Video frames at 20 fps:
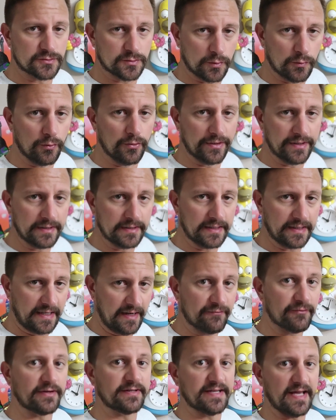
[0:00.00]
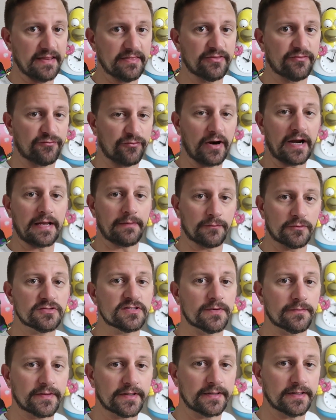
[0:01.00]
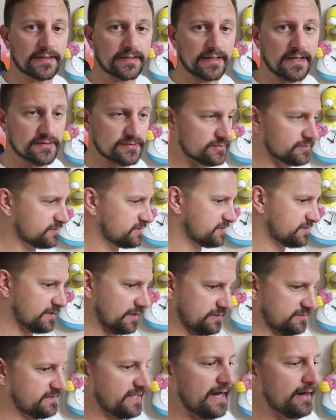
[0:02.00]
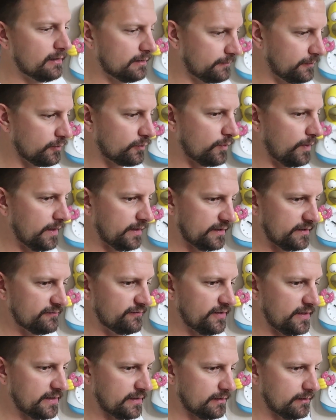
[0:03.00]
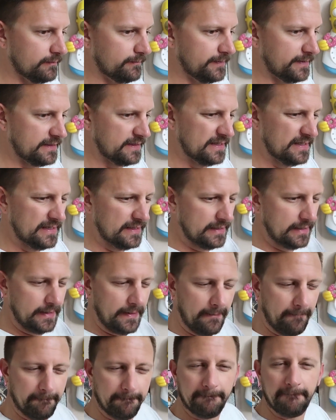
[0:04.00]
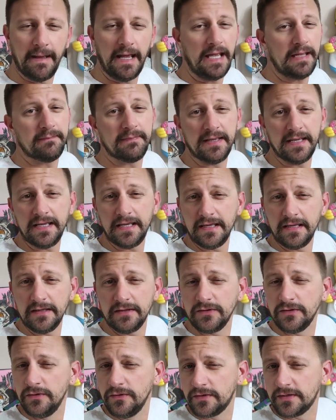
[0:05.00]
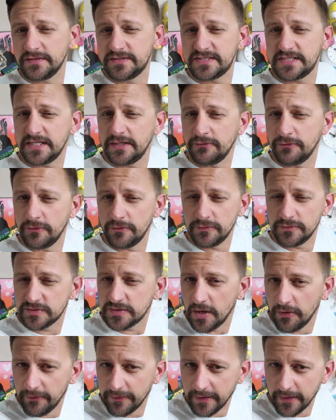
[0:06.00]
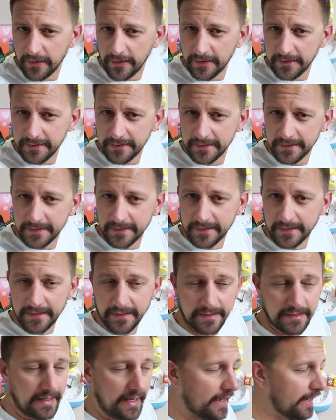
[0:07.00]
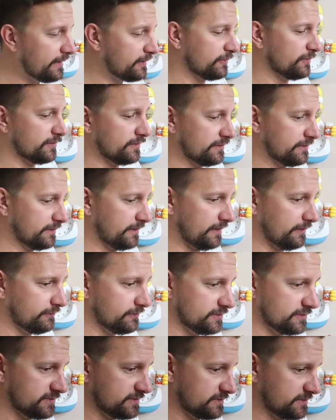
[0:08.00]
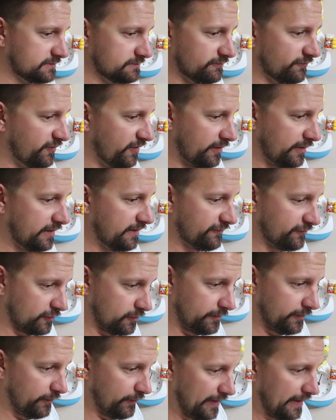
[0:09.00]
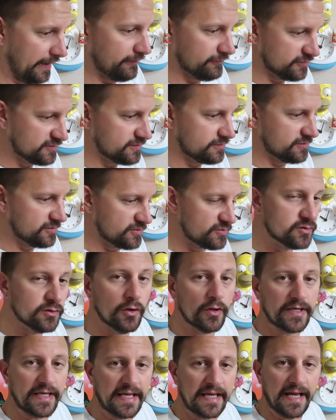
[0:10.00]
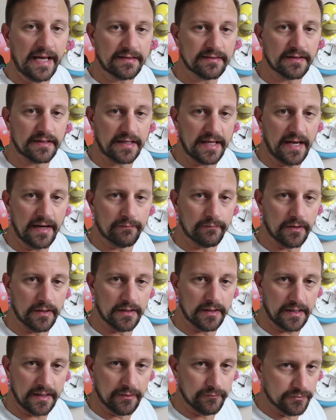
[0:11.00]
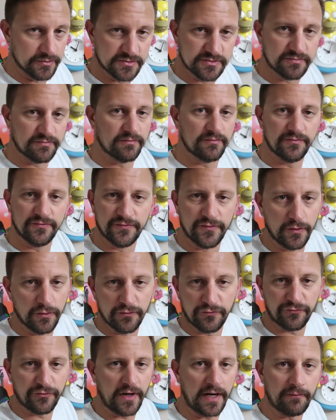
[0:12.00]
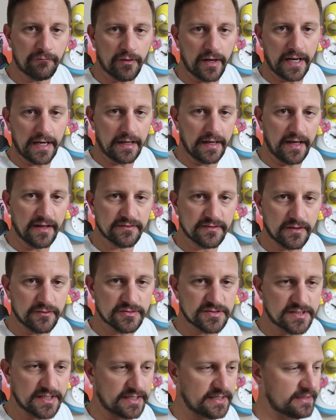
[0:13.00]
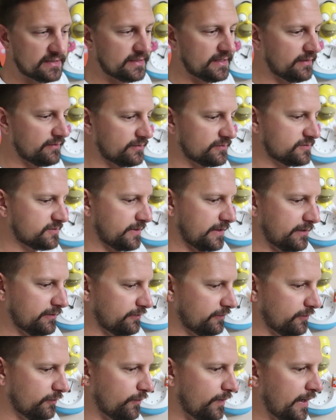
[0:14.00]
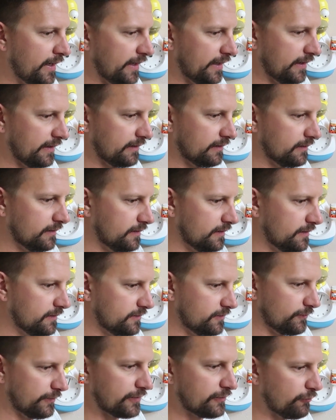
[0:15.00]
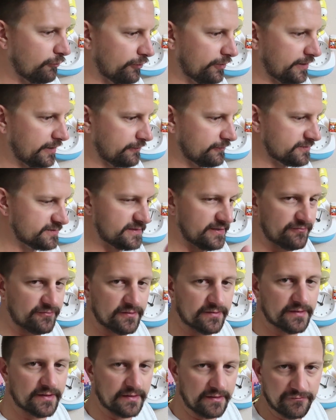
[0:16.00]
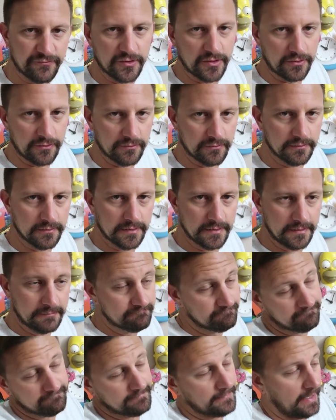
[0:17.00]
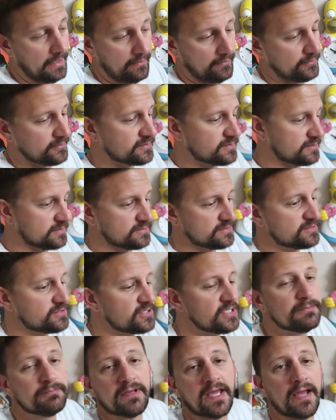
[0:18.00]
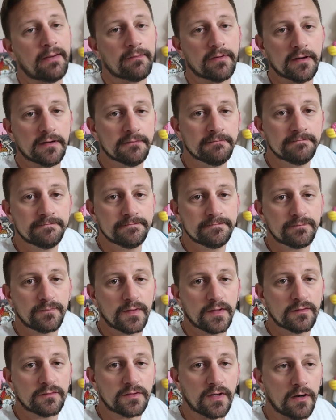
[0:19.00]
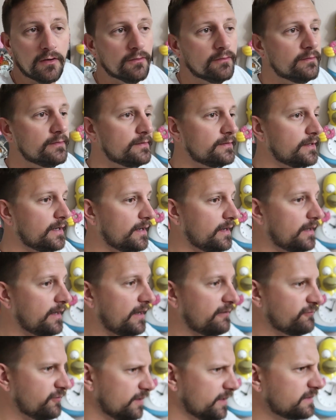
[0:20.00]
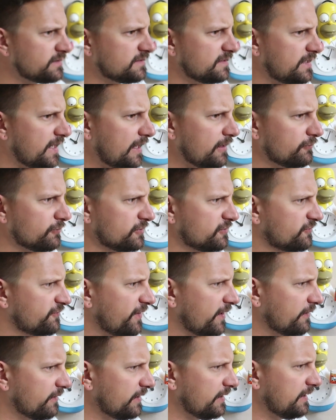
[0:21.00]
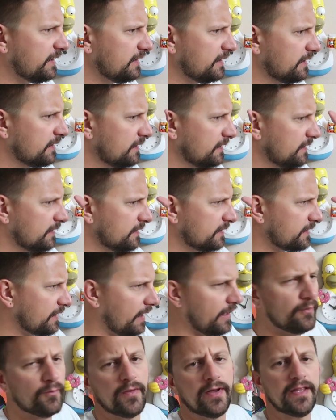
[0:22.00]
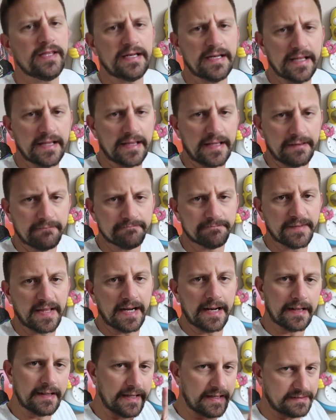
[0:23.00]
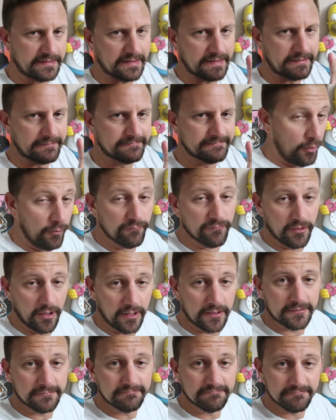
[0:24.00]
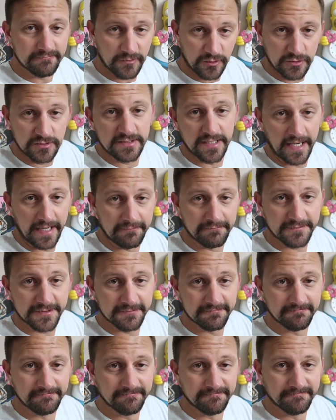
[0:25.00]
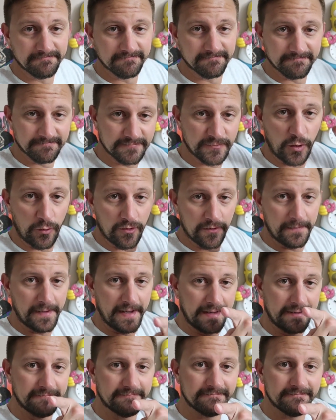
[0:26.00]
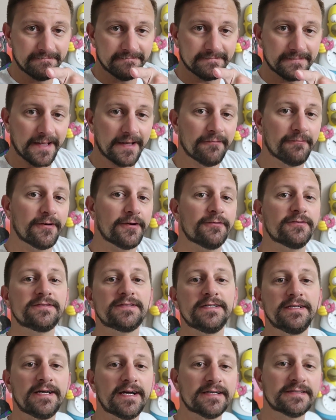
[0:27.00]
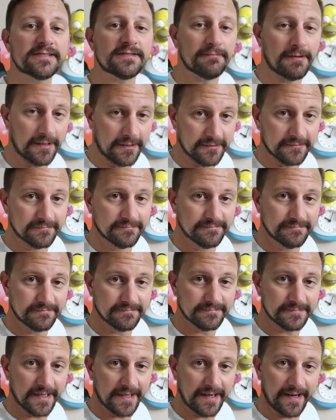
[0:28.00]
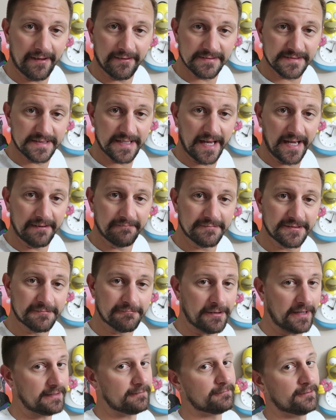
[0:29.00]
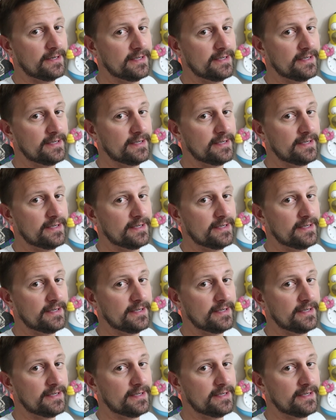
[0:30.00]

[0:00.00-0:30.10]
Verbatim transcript: was recording like every 10th frame or something like that, so it's a terrible quality video, but maybe you could see what was going on. I couldn't. It was very difficult. But when I was just looking at the camera, it was full frame rate as I was taking it down there. So I don't know why the recording was different than the view. I don't know. It's, it's a cheap camera. So uh, I feel like today was very kind of willy-nilly. And I liked it. Home vlog. Good times. Going to bed. And we will see you guys tomorrow. And now it's time to pay the